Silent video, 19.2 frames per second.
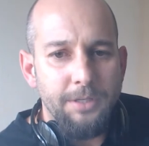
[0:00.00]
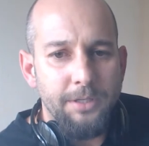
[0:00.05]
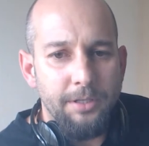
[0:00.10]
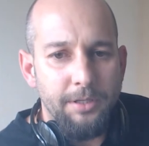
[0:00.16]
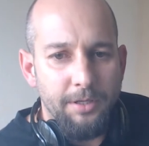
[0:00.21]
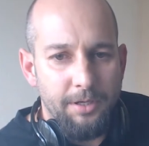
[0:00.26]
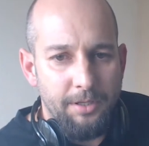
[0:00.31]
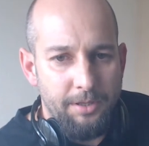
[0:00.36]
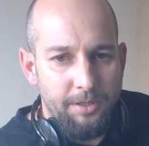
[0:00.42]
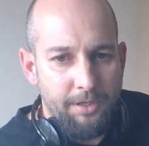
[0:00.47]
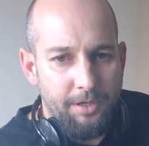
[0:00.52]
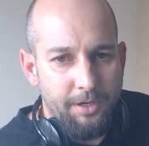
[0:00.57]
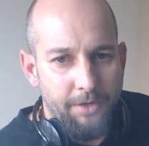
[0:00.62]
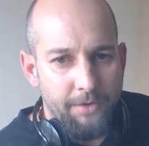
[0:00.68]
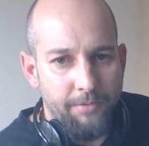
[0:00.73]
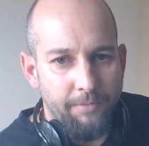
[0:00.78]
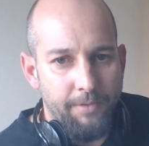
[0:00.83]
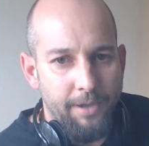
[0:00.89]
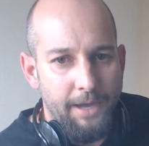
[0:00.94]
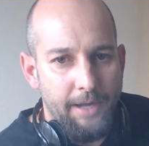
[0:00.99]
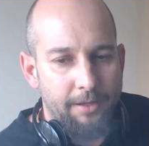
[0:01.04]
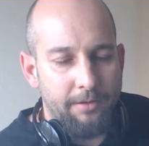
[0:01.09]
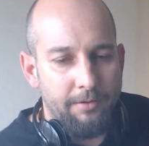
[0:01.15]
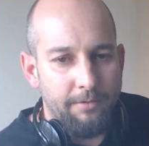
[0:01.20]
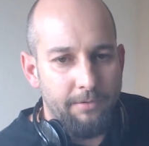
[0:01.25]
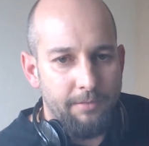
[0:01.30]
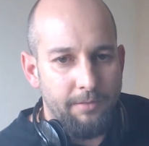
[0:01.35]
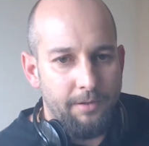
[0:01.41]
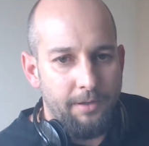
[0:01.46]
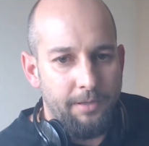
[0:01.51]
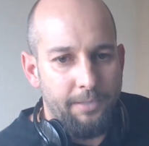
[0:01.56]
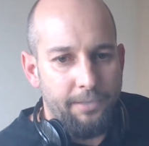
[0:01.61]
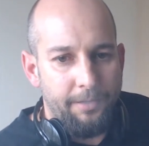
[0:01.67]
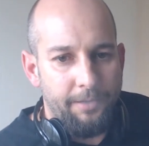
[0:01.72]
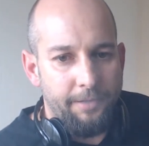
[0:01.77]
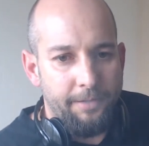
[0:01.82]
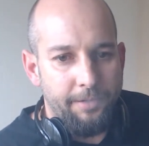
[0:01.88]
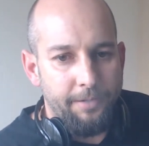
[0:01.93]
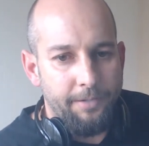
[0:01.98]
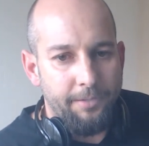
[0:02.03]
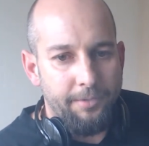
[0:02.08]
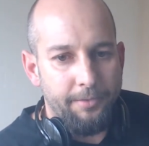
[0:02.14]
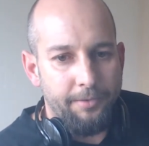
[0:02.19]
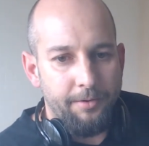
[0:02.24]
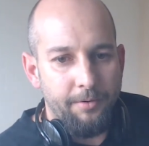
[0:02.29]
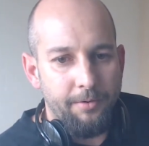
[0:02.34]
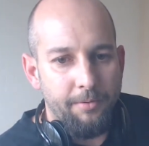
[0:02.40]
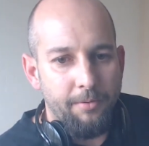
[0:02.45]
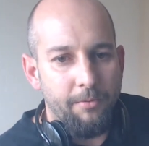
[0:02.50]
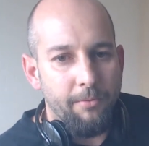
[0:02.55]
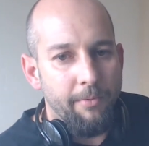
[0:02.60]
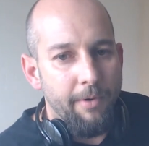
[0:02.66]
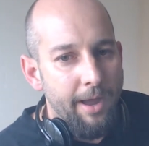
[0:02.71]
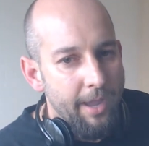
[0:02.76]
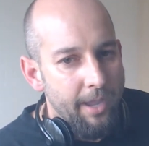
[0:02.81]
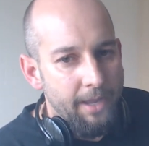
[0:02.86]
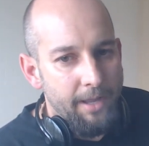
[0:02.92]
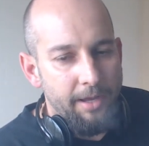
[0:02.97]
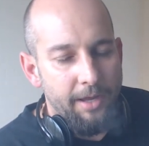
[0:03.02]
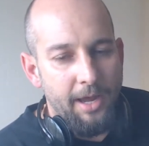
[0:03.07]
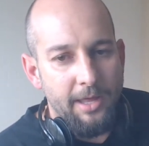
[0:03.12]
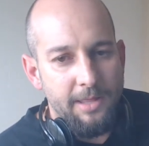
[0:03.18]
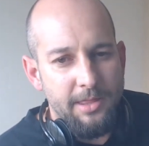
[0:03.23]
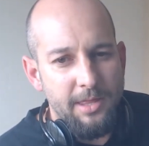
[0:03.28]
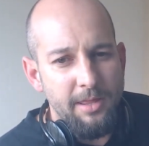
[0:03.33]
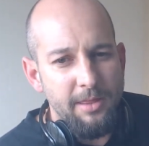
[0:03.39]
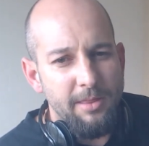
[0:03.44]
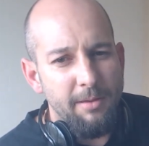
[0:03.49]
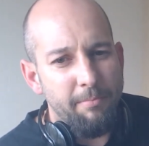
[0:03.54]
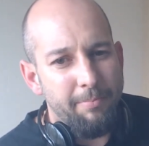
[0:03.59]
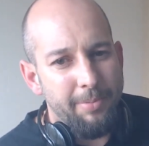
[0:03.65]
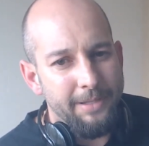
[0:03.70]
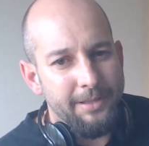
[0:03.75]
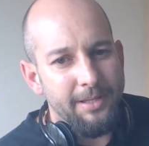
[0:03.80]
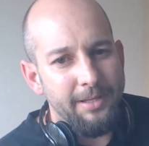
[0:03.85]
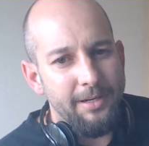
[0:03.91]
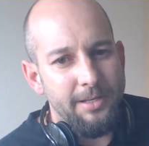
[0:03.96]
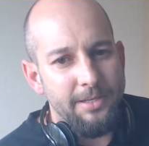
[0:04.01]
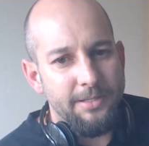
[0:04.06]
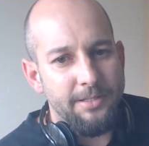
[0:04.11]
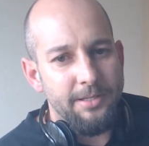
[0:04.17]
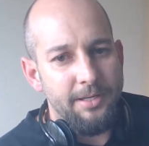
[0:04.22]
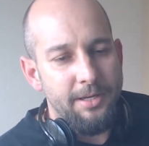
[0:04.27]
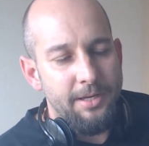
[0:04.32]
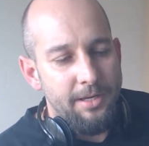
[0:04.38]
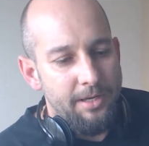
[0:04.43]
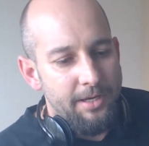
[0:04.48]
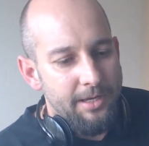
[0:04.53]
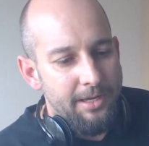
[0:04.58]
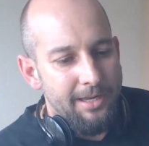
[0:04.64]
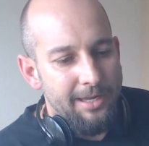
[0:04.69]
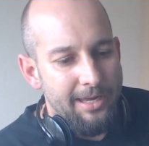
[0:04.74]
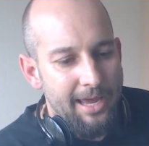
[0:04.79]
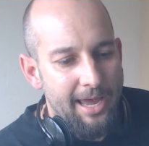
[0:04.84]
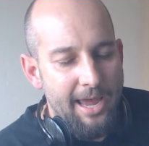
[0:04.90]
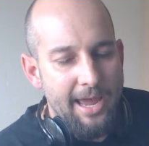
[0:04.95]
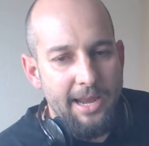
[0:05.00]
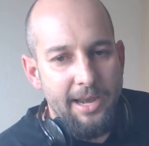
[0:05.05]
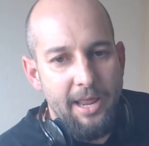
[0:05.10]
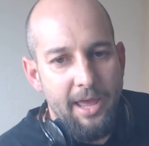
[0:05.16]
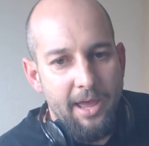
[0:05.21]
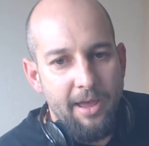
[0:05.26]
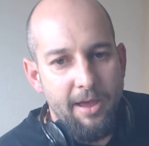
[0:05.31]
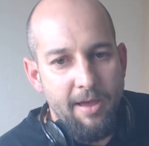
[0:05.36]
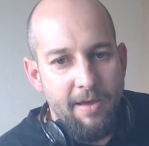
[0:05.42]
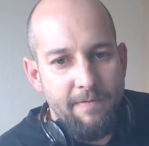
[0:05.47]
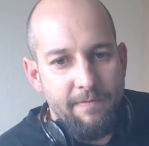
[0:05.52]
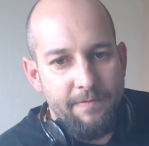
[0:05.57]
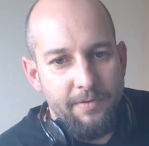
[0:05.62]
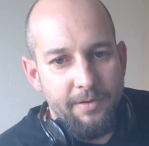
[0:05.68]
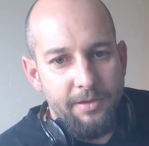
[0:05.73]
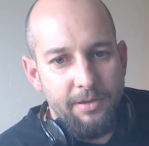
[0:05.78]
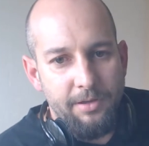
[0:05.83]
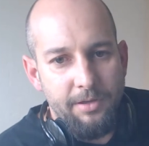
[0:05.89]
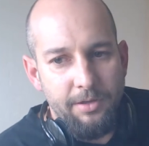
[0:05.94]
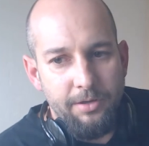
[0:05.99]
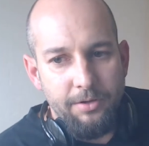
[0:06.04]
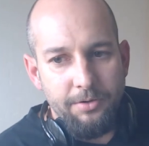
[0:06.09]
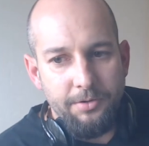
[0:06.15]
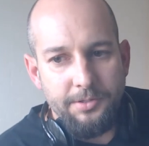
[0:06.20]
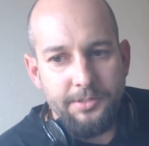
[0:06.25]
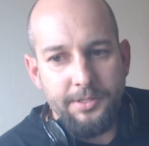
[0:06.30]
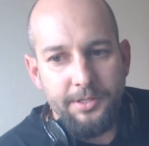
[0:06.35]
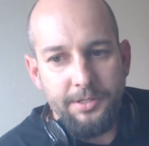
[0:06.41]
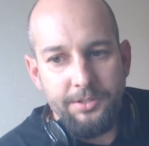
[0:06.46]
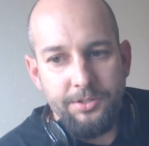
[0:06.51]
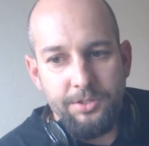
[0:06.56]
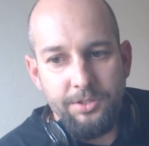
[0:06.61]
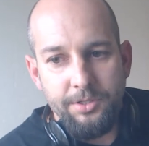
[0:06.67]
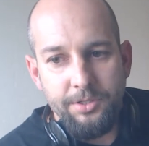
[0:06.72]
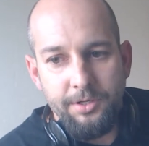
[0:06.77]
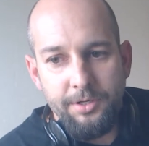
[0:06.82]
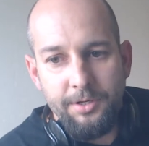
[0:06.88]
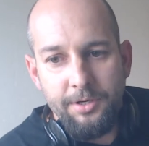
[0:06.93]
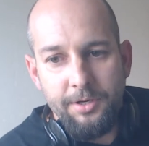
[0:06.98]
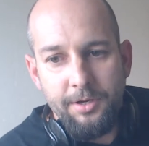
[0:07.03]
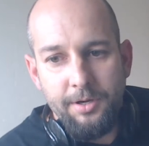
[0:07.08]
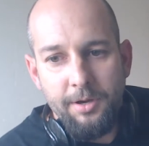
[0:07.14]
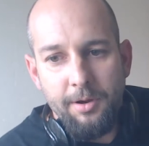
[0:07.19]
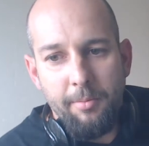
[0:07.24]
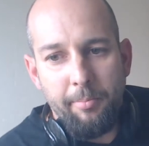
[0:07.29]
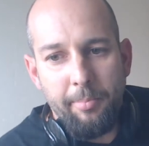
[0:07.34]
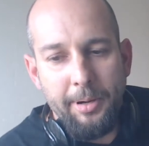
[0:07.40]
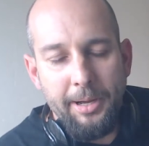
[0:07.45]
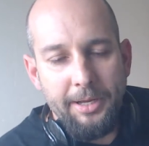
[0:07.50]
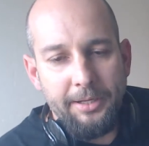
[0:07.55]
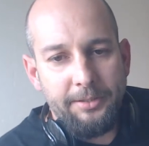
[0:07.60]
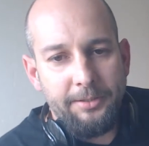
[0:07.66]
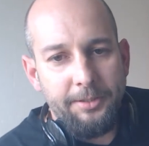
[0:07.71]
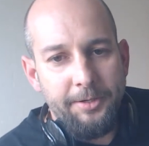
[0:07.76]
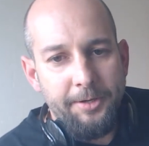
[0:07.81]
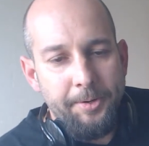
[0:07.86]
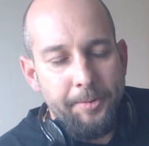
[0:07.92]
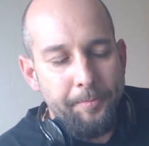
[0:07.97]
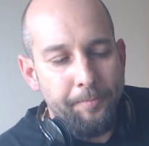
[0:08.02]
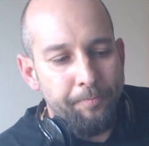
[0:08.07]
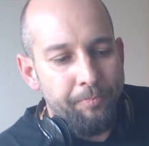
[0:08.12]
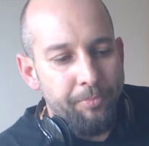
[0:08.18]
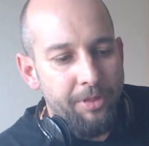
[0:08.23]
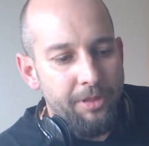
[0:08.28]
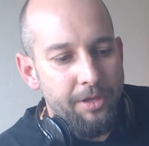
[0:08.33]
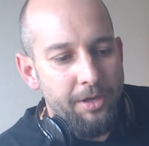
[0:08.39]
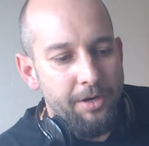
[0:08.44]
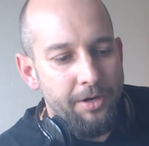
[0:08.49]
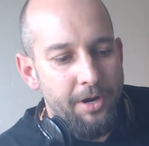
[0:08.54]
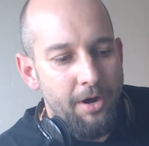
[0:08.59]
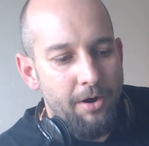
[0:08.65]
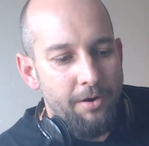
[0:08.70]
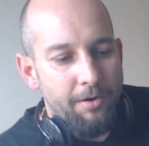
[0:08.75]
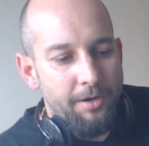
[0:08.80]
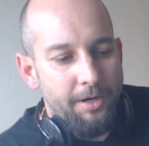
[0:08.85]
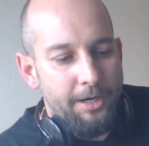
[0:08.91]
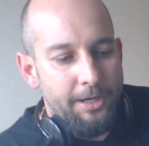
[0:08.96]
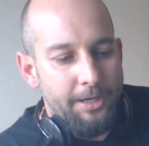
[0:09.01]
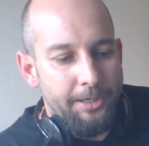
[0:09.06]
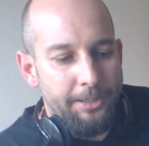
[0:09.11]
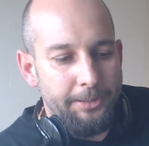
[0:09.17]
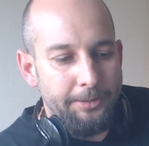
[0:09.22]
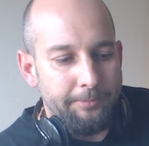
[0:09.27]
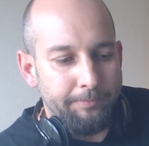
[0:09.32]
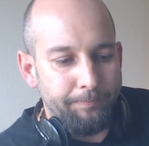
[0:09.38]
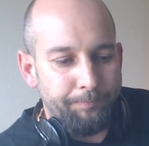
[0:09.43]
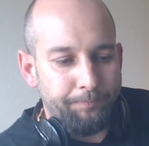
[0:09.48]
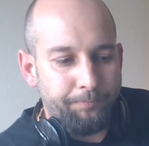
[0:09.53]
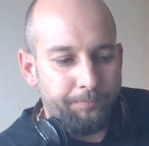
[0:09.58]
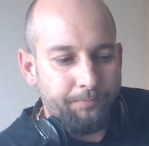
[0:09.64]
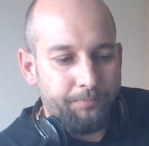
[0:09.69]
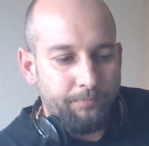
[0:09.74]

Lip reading: it in the correct way, I think the bitterness can have usage. But you know,